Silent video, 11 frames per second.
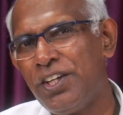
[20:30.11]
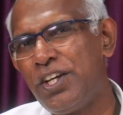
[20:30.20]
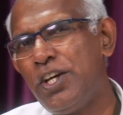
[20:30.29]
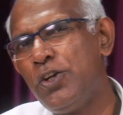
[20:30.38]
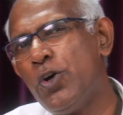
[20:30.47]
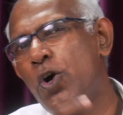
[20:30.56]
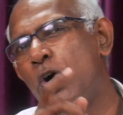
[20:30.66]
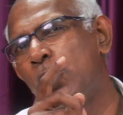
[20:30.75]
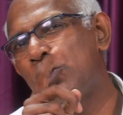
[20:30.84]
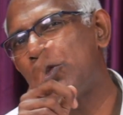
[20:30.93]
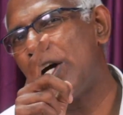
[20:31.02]
He
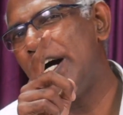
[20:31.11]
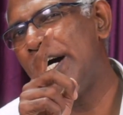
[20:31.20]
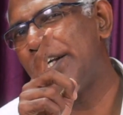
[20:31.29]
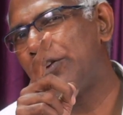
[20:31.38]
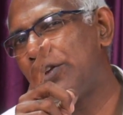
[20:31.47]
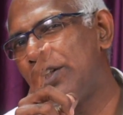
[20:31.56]
knows our